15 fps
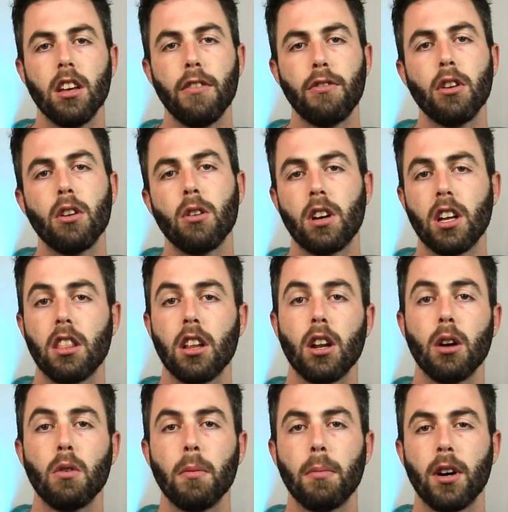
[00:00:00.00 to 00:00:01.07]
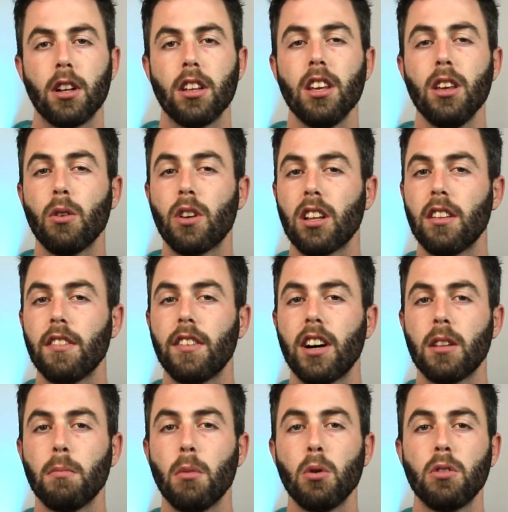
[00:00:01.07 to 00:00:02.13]
If you look at the lower body, you can
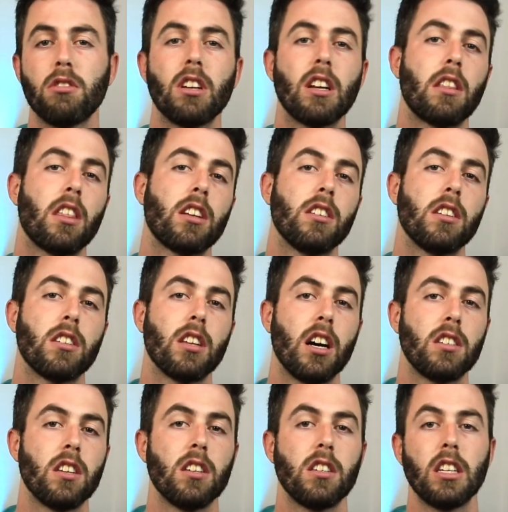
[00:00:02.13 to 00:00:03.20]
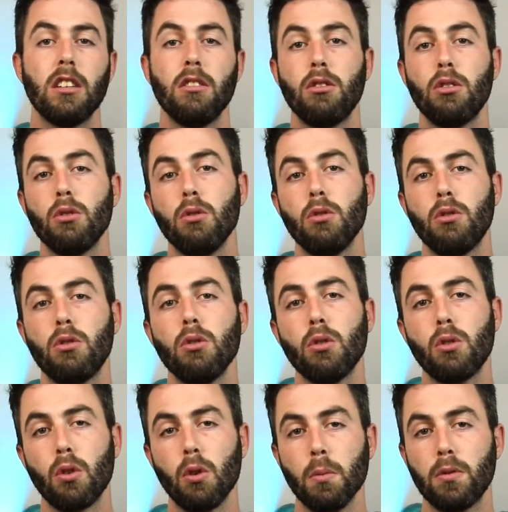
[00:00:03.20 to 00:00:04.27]
divide most strength exercises into 2
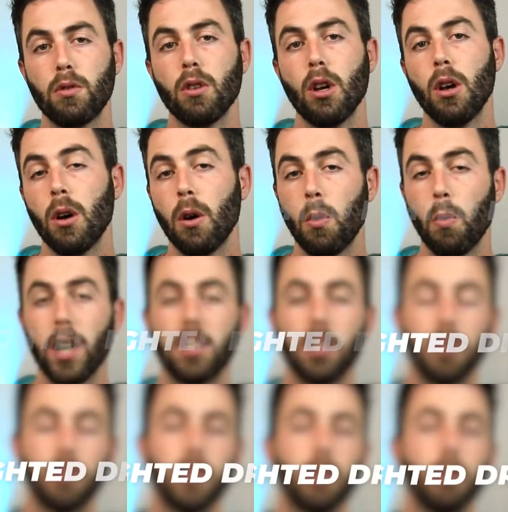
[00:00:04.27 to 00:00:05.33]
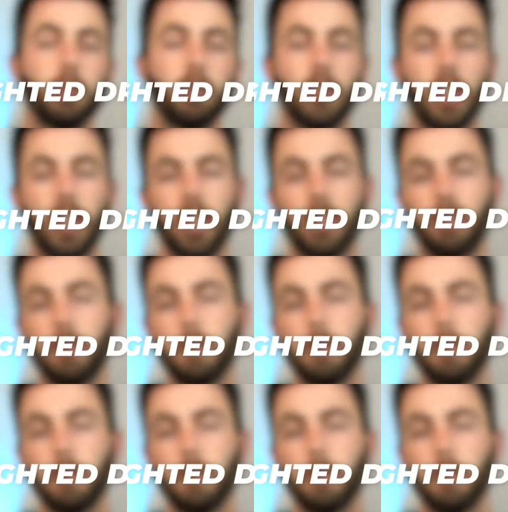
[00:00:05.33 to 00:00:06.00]
groups: weighted drills and